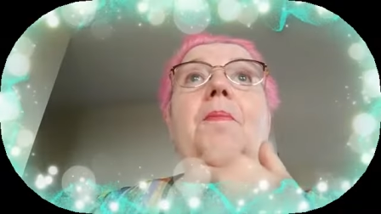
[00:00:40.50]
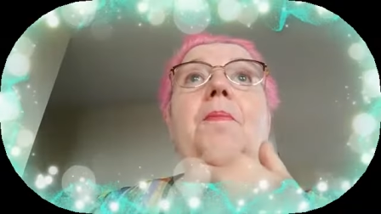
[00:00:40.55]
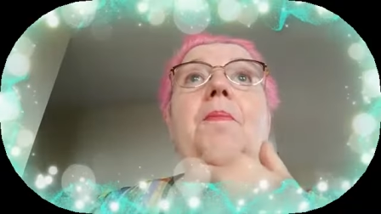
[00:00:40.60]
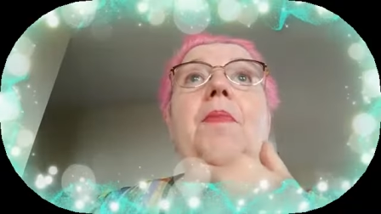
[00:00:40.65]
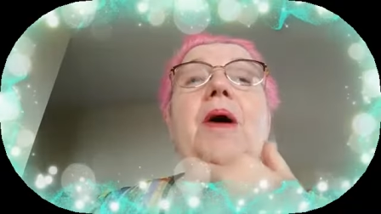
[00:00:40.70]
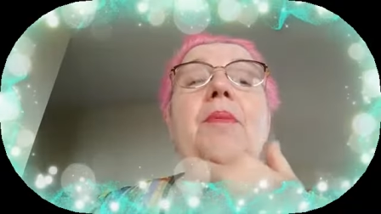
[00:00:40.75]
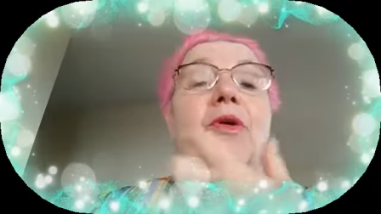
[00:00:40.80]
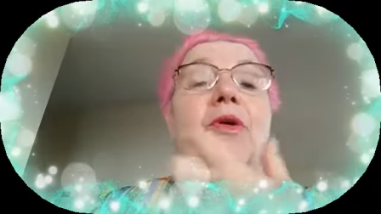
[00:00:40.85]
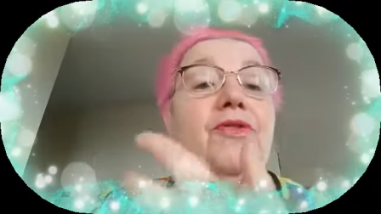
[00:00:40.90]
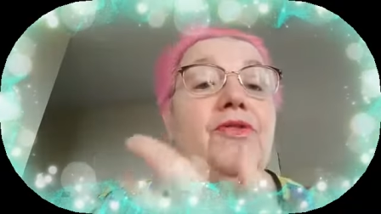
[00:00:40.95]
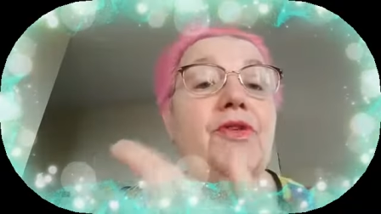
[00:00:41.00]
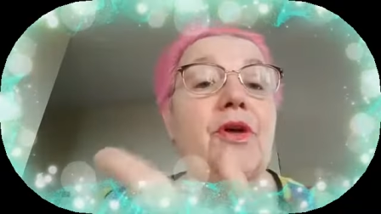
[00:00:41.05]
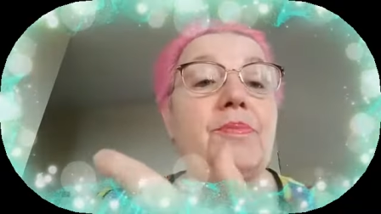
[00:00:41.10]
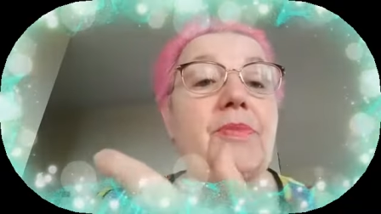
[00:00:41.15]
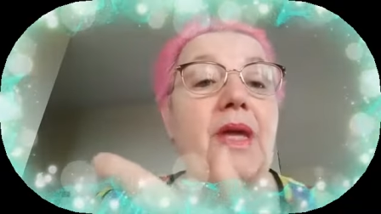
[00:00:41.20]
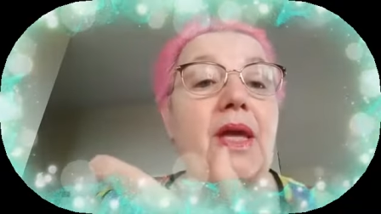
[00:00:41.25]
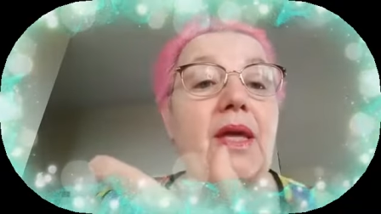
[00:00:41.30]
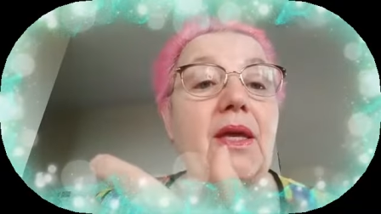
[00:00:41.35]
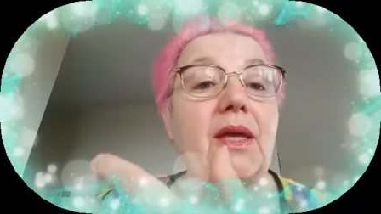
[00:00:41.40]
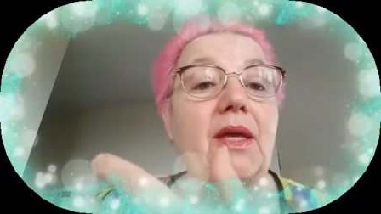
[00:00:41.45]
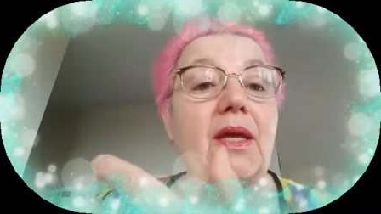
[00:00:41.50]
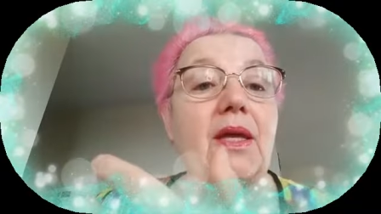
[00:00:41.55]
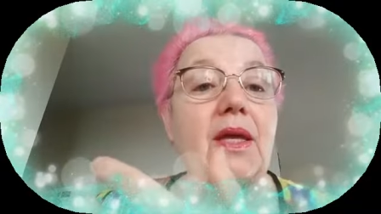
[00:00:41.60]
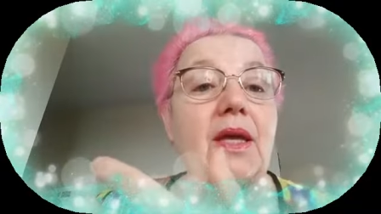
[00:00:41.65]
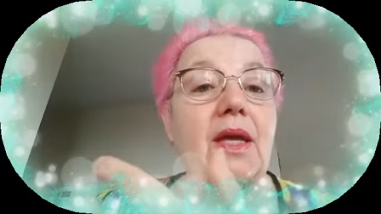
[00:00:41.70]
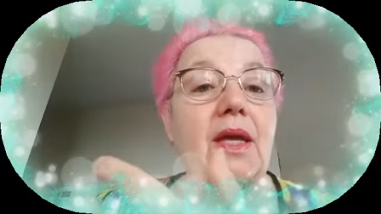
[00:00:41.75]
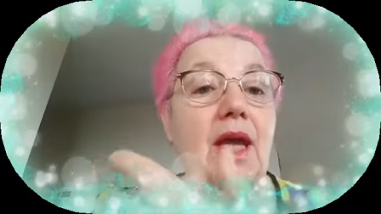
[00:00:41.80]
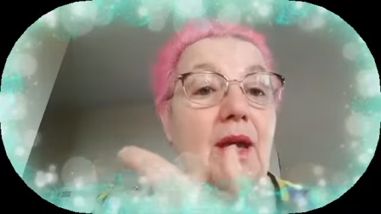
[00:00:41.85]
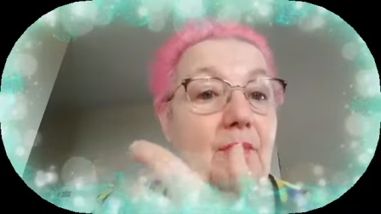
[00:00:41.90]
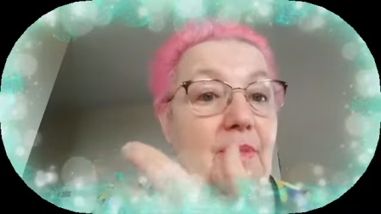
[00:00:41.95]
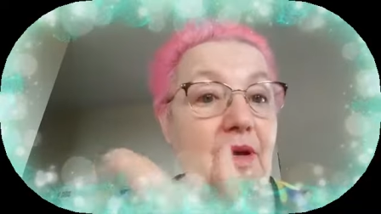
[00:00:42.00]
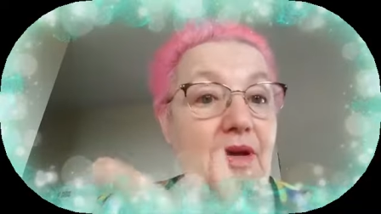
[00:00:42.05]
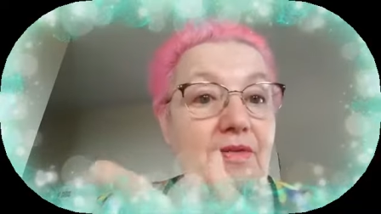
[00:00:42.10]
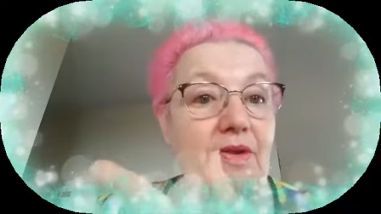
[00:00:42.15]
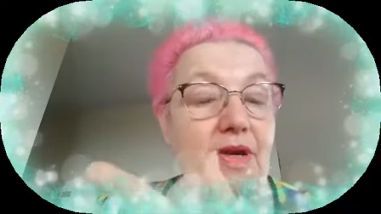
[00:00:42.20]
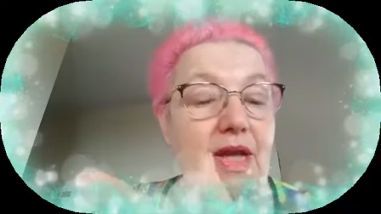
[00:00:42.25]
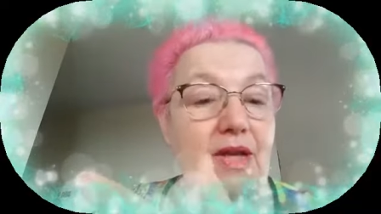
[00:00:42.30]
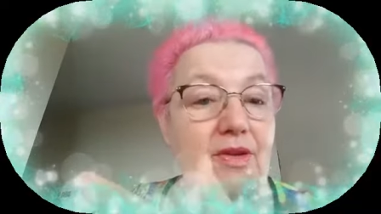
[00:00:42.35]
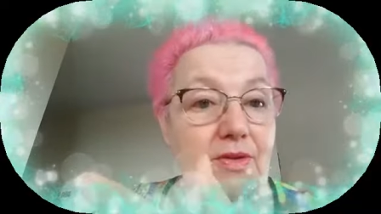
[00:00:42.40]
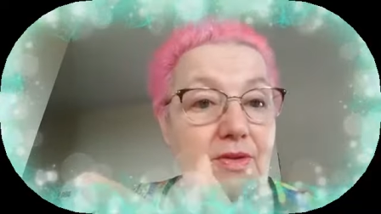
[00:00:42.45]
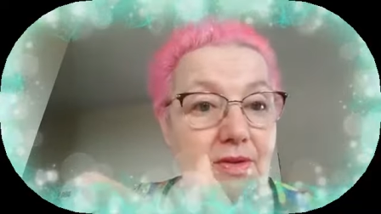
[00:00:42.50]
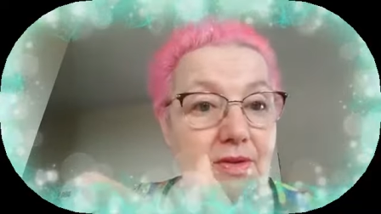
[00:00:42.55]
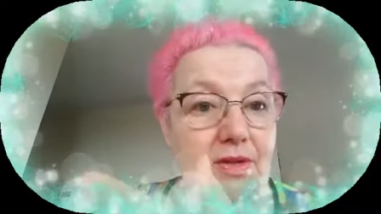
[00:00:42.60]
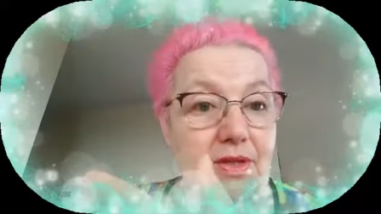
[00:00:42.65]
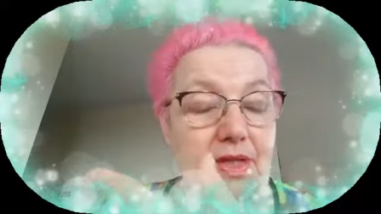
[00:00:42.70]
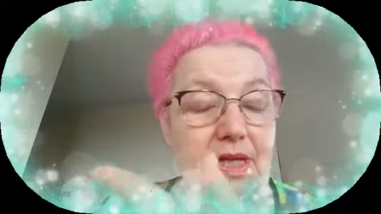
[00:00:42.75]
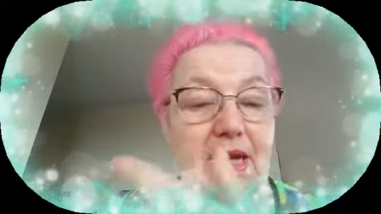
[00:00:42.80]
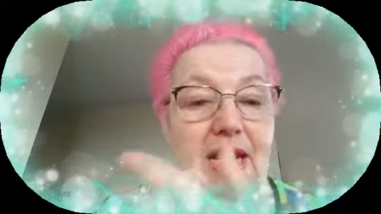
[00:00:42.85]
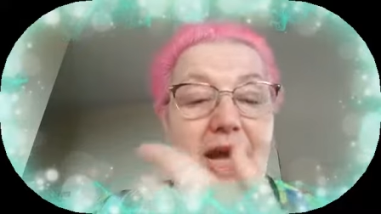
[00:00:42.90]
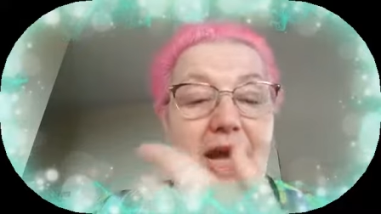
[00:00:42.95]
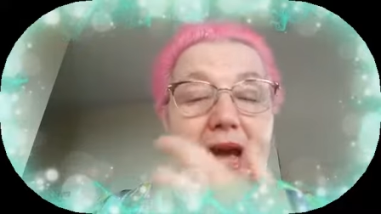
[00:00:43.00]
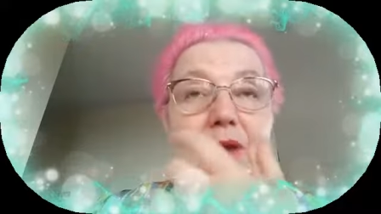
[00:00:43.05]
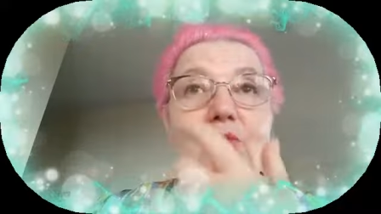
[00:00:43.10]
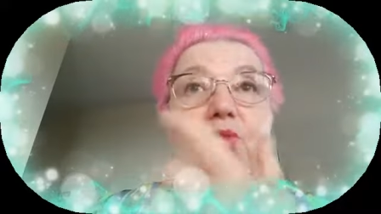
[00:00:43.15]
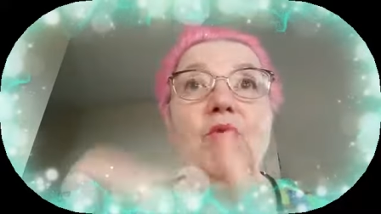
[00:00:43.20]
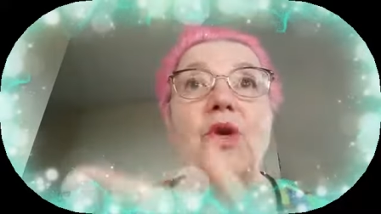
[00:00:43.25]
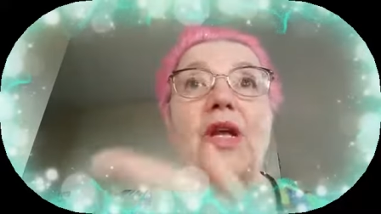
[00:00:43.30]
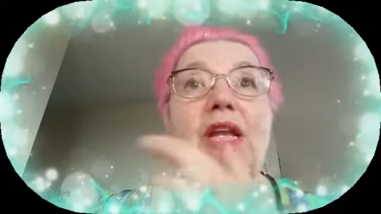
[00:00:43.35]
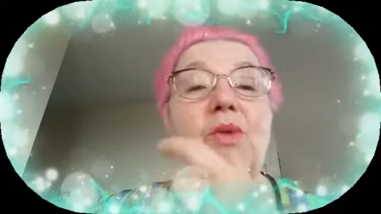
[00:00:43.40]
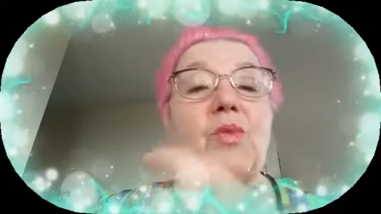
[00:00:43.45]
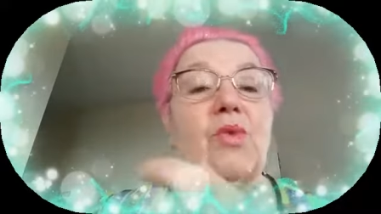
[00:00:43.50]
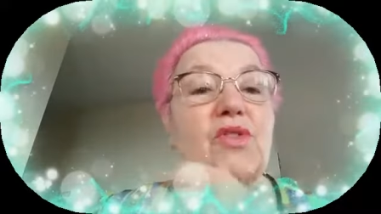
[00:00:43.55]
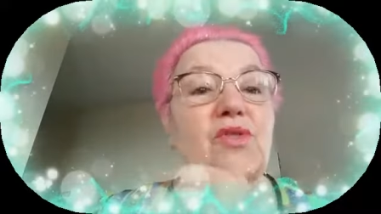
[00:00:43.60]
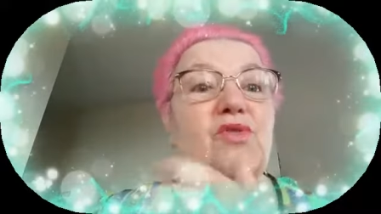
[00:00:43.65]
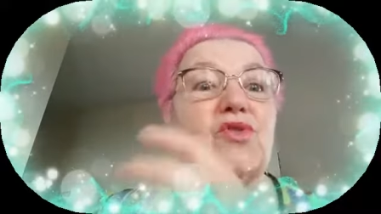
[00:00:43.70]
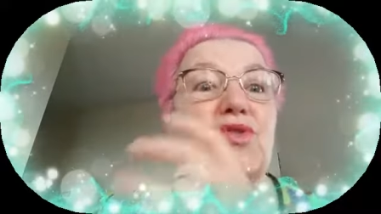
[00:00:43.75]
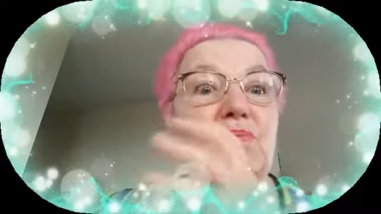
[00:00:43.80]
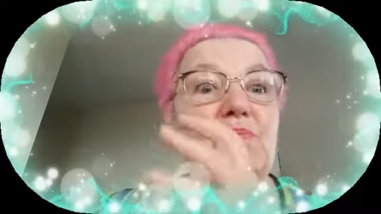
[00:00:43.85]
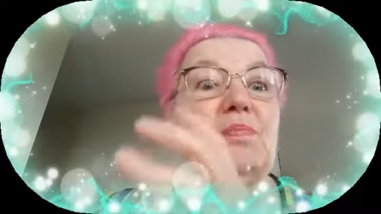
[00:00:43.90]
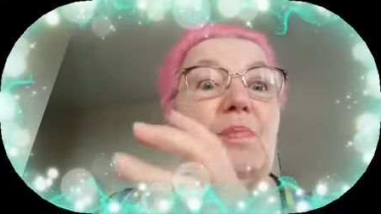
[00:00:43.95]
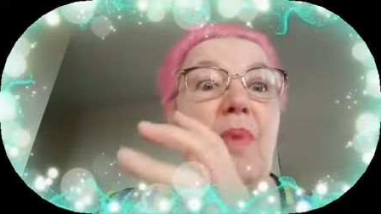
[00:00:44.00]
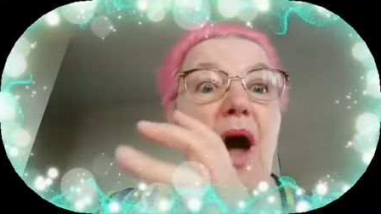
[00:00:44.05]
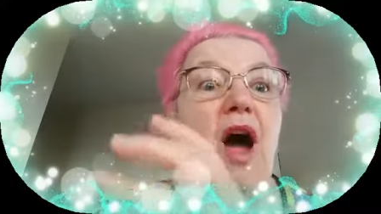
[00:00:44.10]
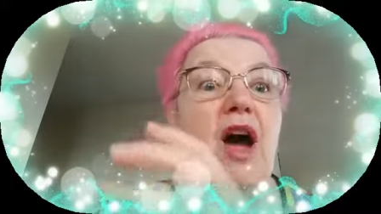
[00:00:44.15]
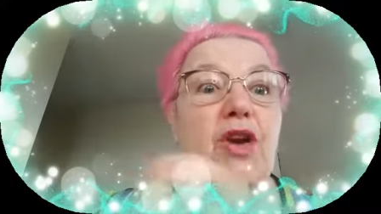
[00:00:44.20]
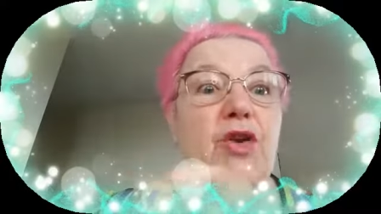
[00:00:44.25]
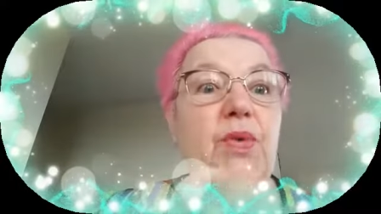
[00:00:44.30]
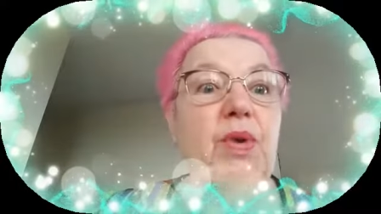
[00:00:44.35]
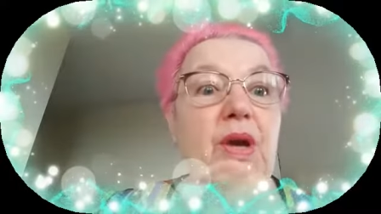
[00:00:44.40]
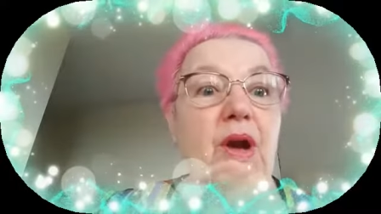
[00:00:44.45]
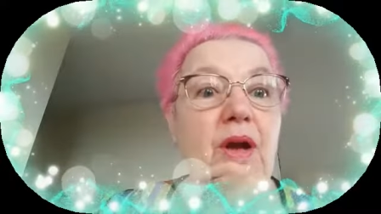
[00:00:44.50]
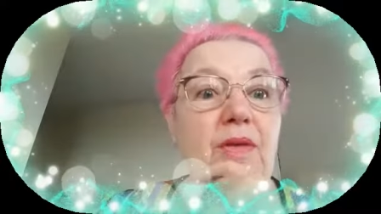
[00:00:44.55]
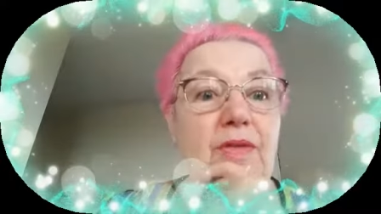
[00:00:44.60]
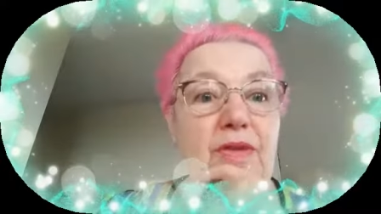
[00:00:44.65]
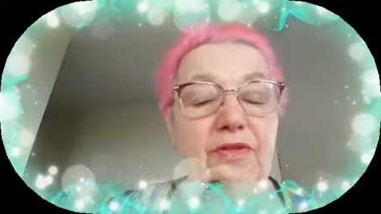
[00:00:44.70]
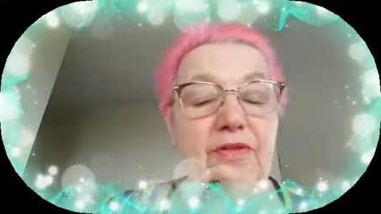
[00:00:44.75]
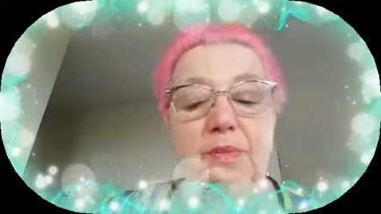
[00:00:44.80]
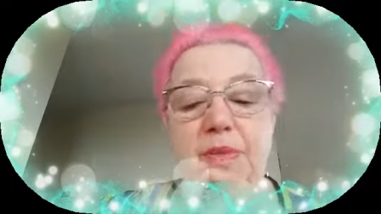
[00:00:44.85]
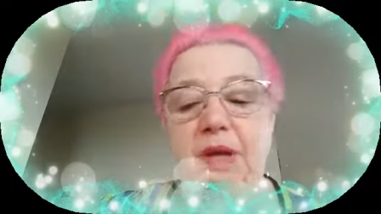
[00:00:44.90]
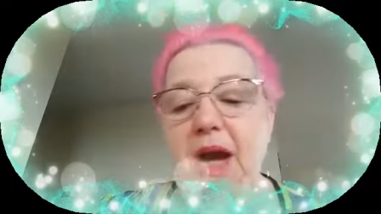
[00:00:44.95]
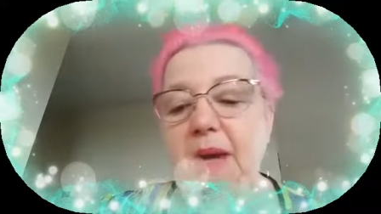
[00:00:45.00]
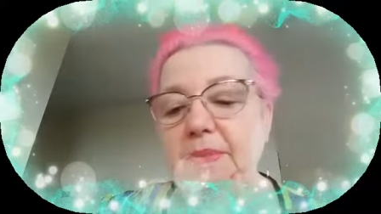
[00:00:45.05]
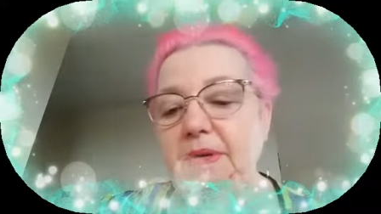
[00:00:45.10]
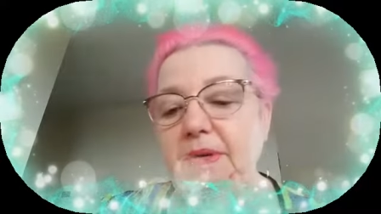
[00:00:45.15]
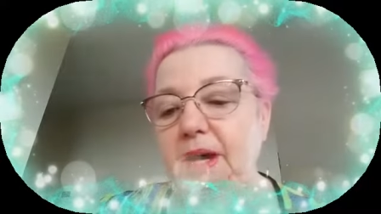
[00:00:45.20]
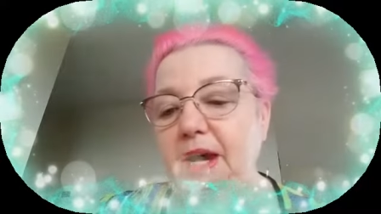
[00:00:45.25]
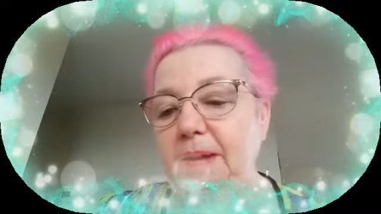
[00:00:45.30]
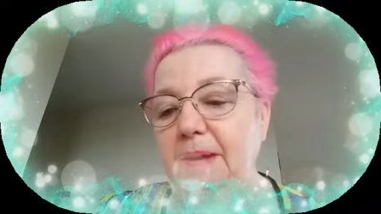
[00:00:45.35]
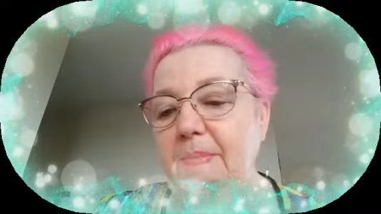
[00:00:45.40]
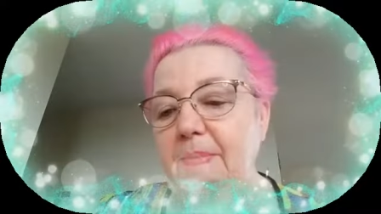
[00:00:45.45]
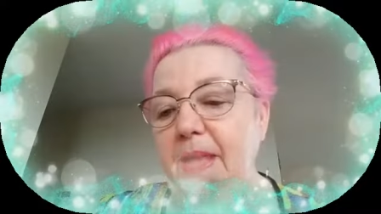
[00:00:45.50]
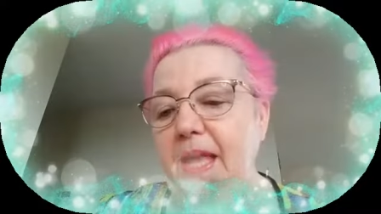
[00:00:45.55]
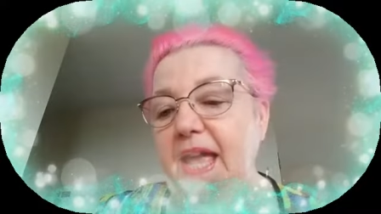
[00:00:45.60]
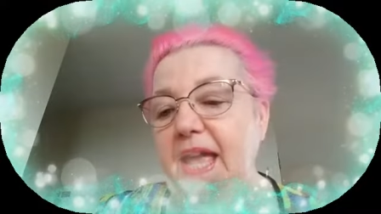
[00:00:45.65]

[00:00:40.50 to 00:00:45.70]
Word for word: about something, and believe it or not, I really was pondering on this from time to time.